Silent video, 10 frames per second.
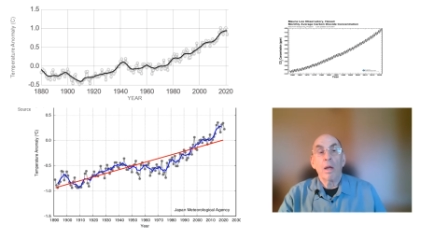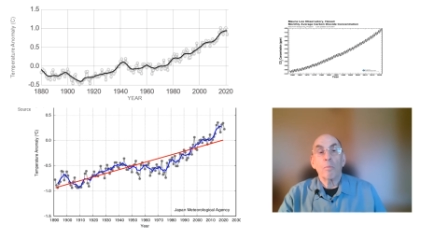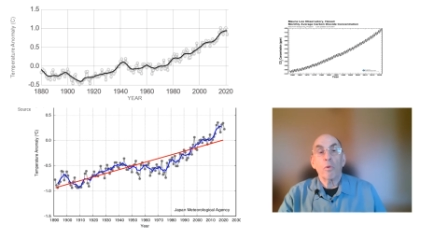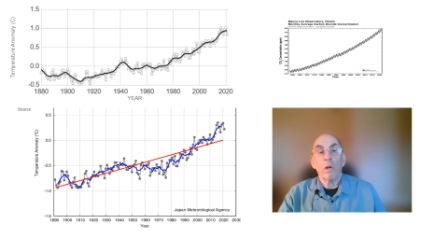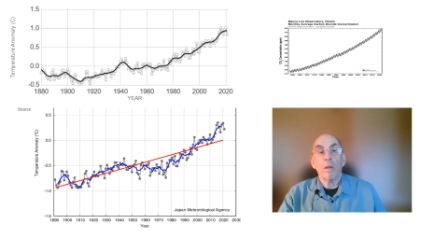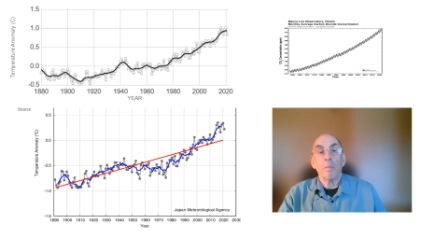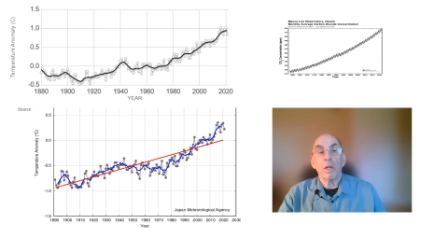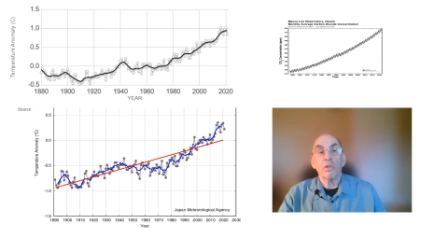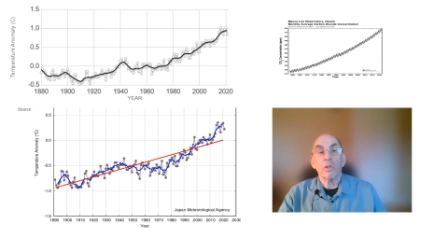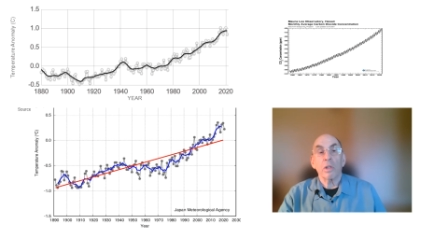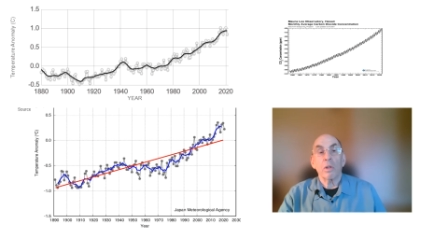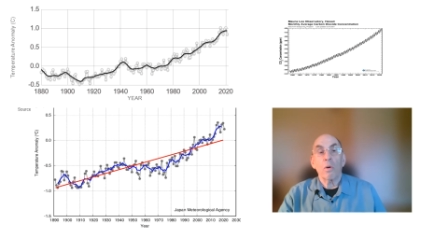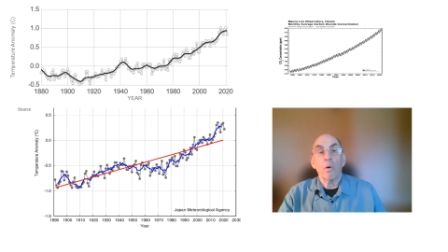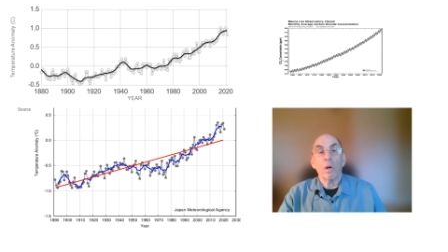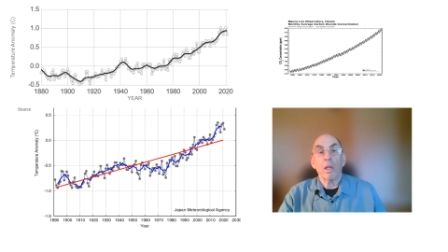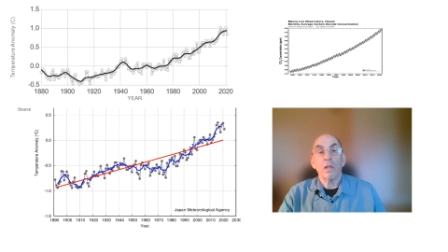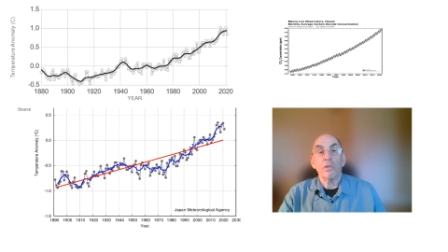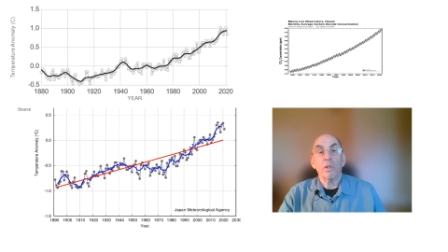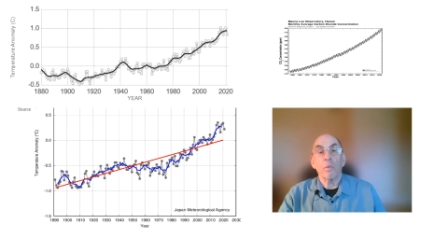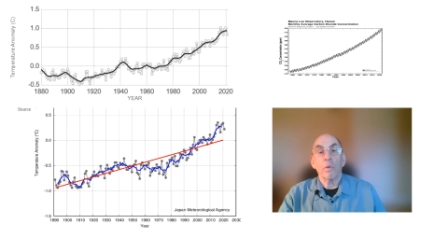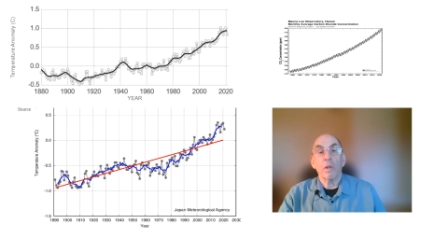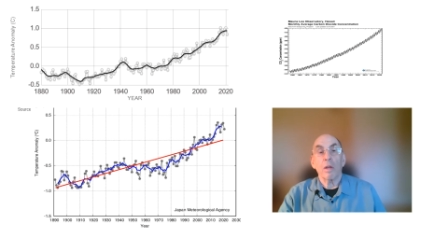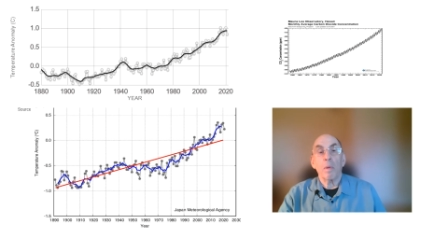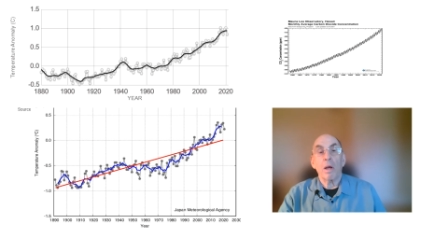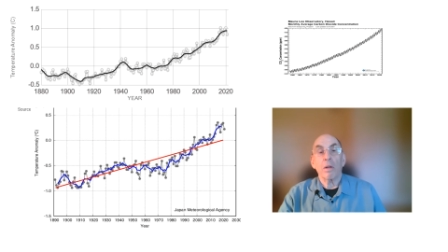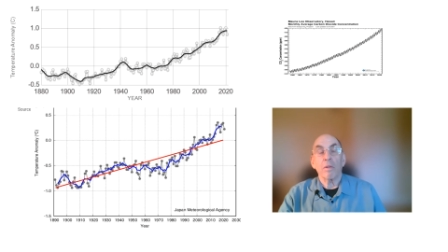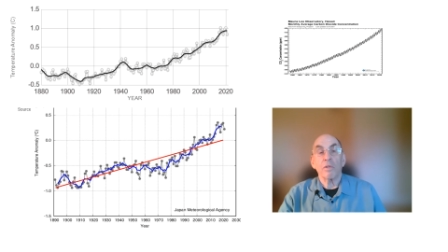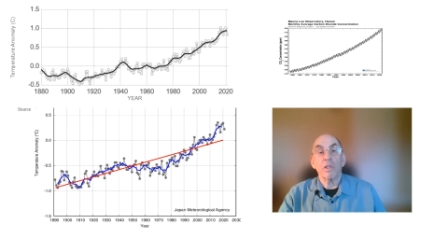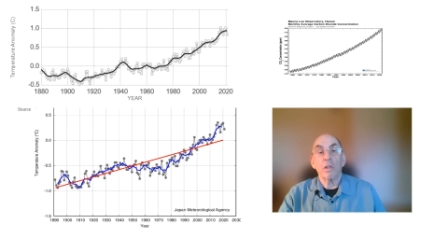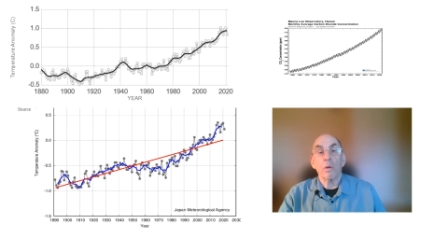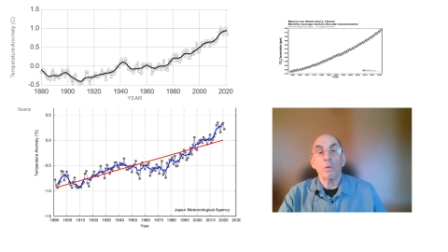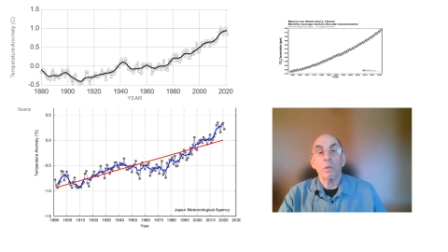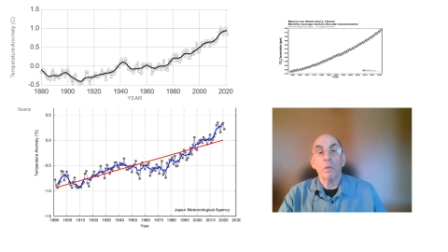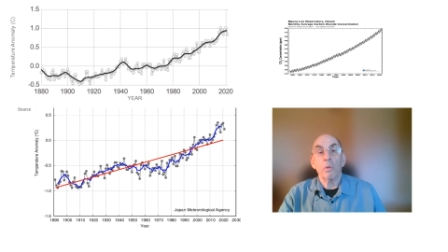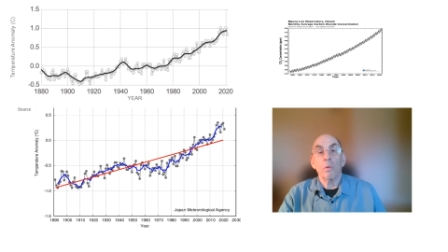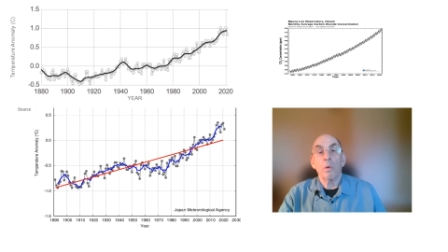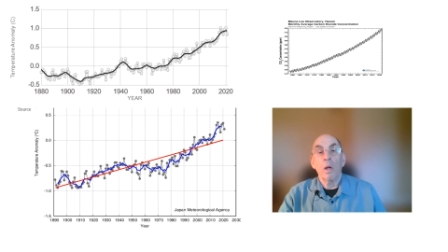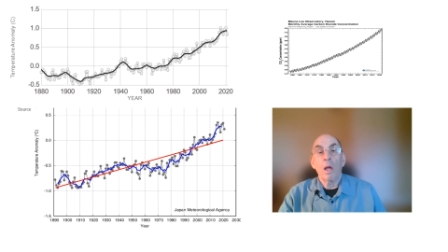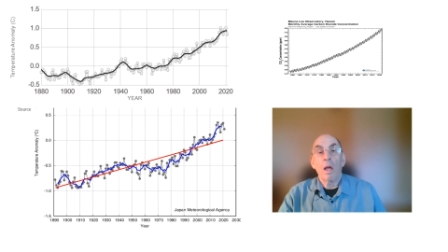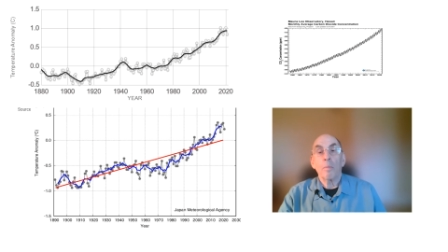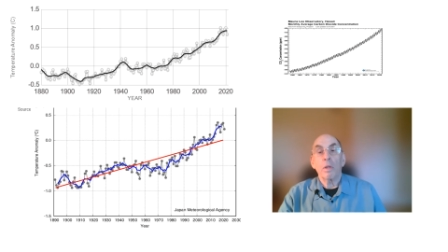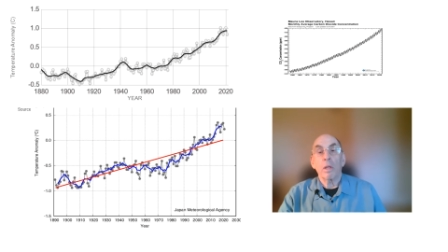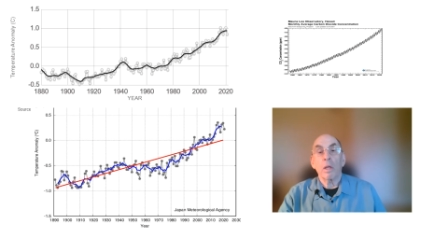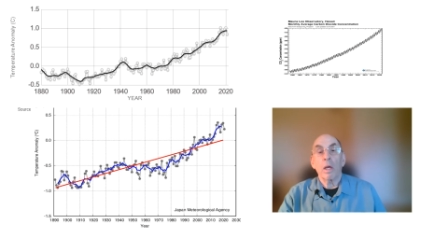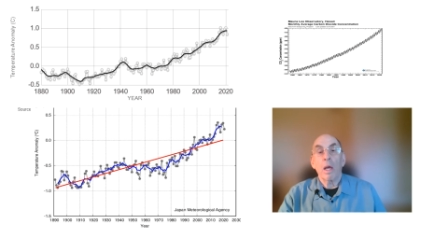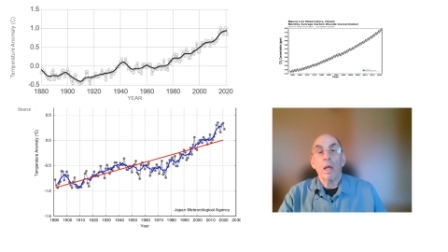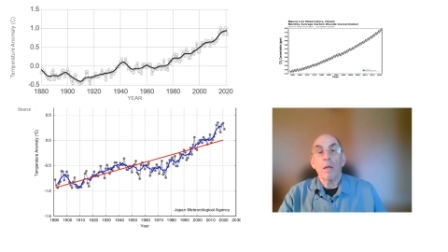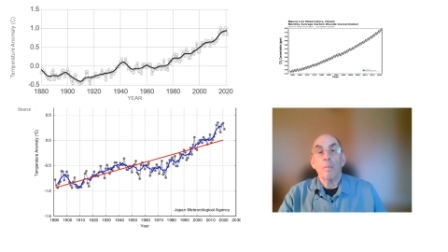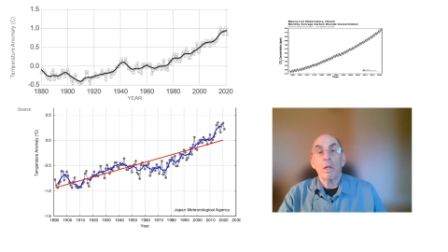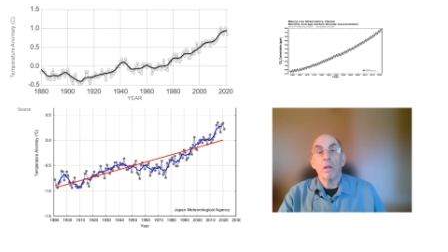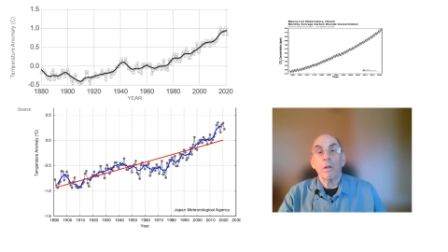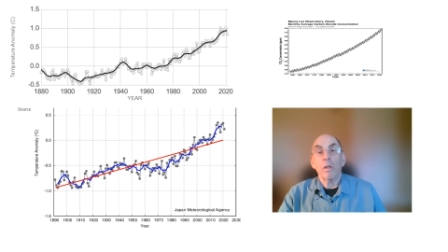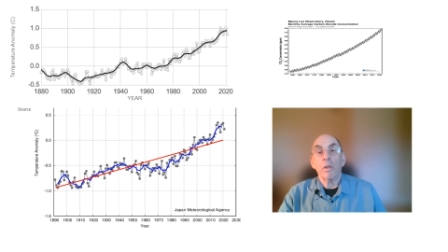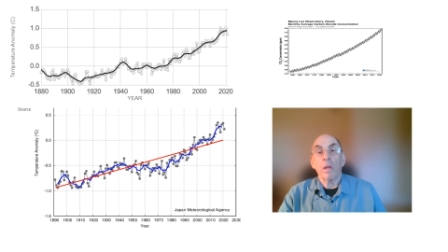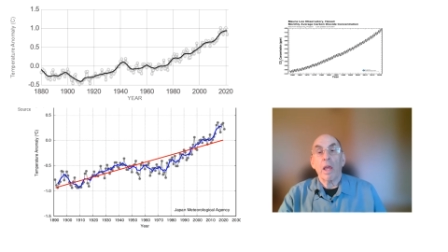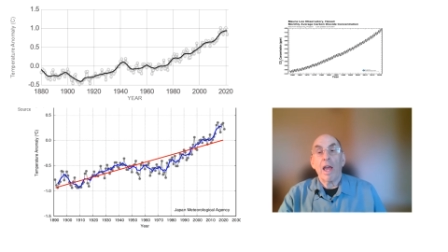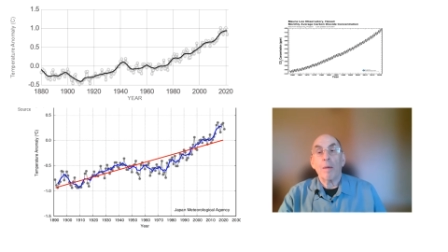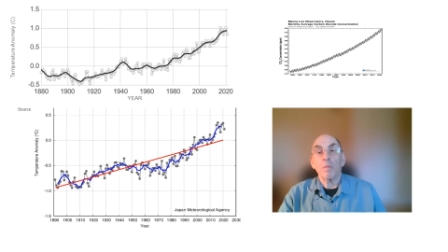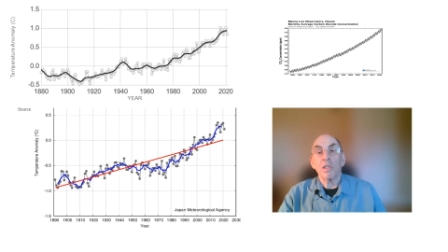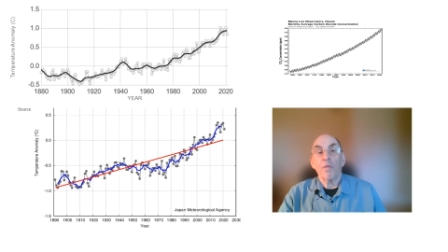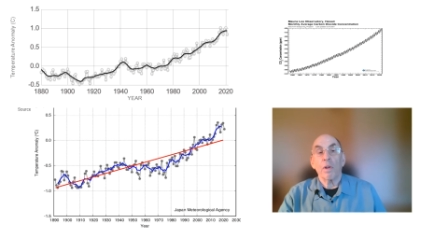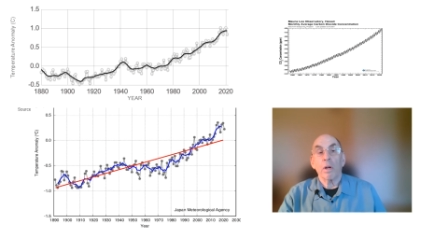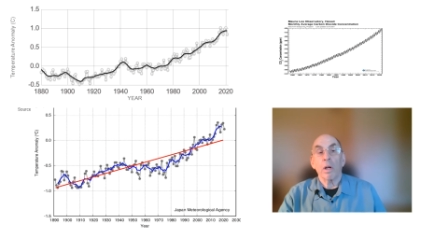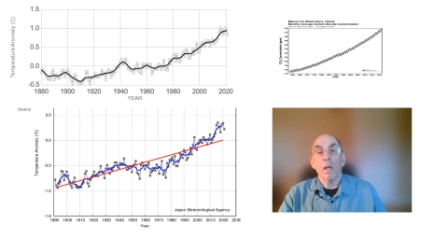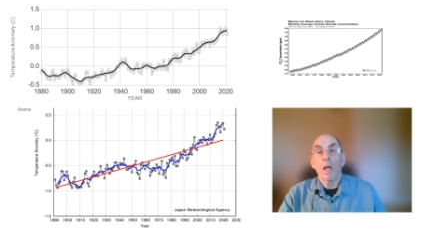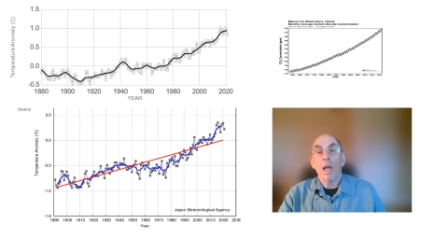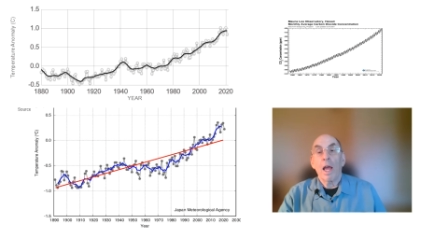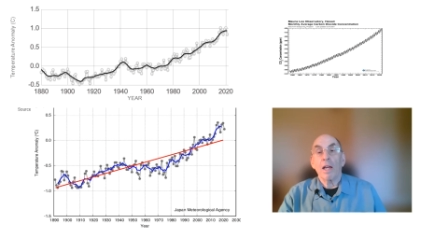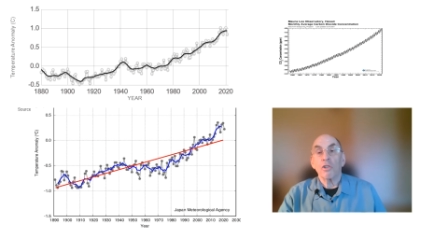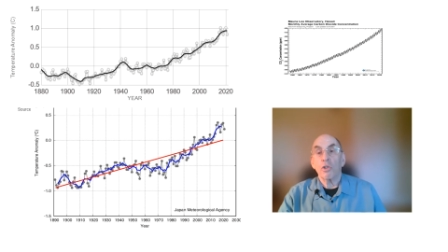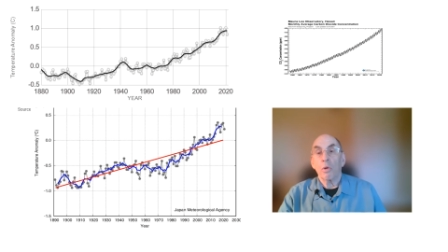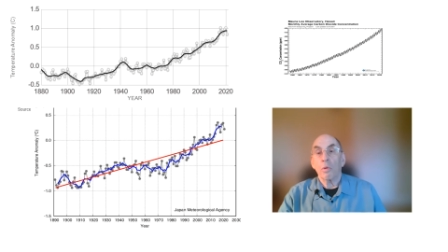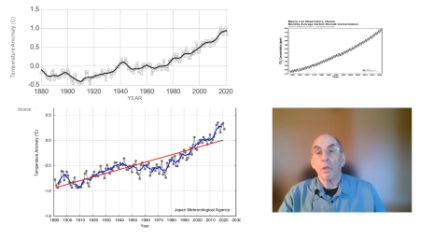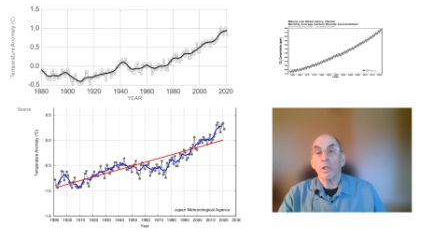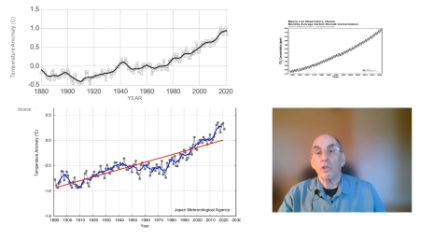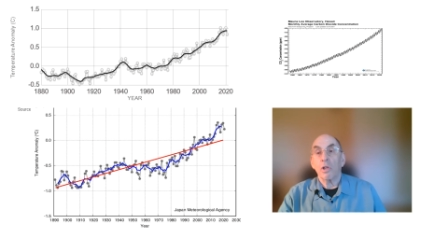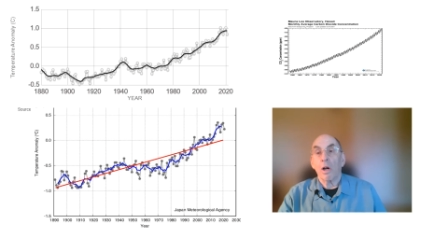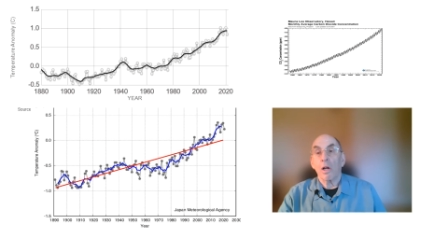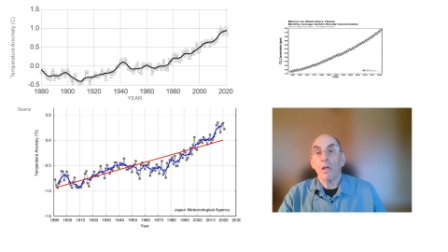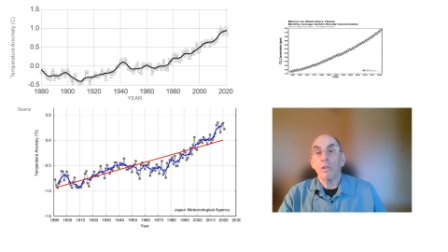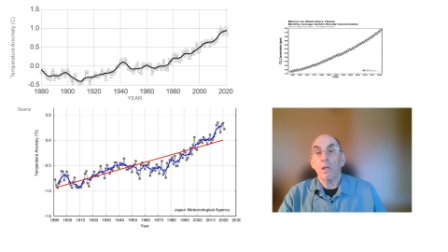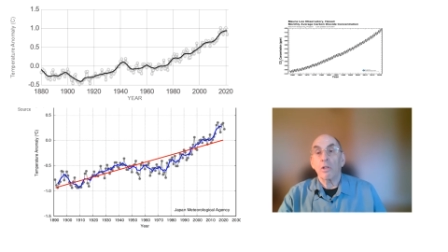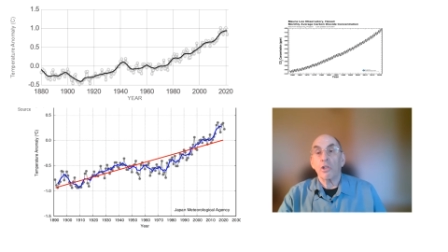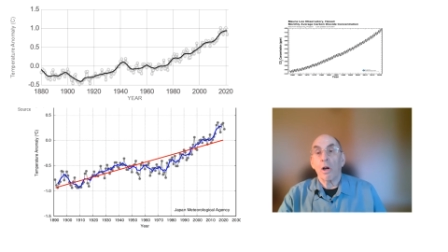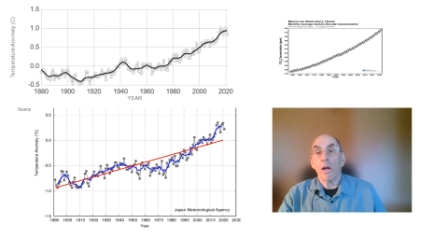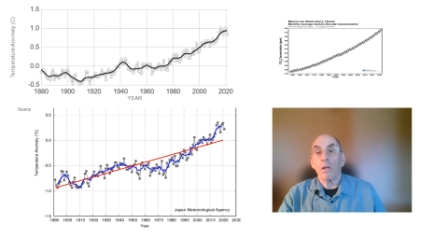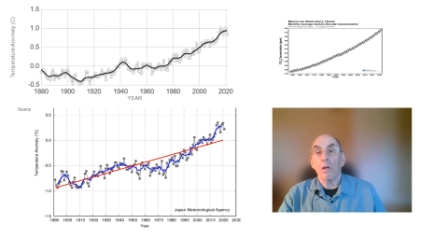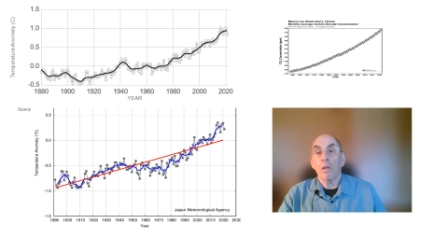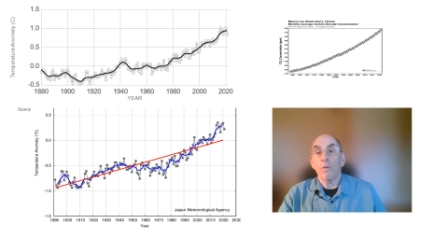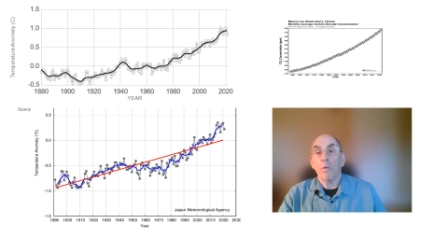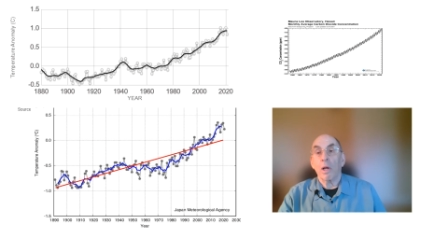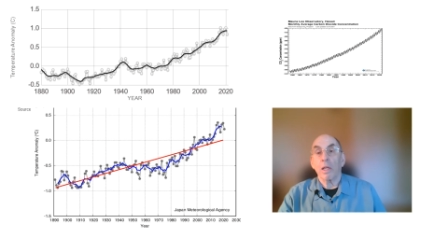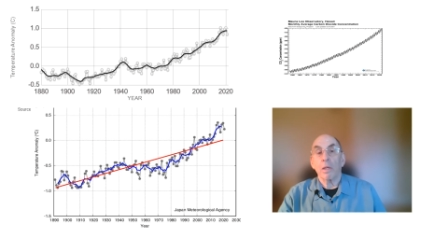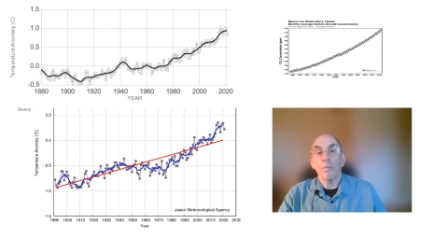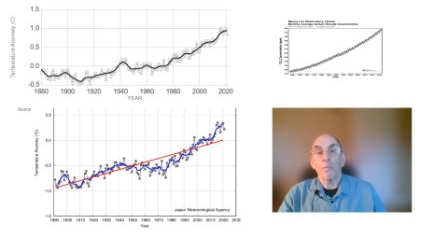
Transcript: pretty much in correlation with the amount of CO2 being emitted into the atmosphere, as shown in the chart on the right.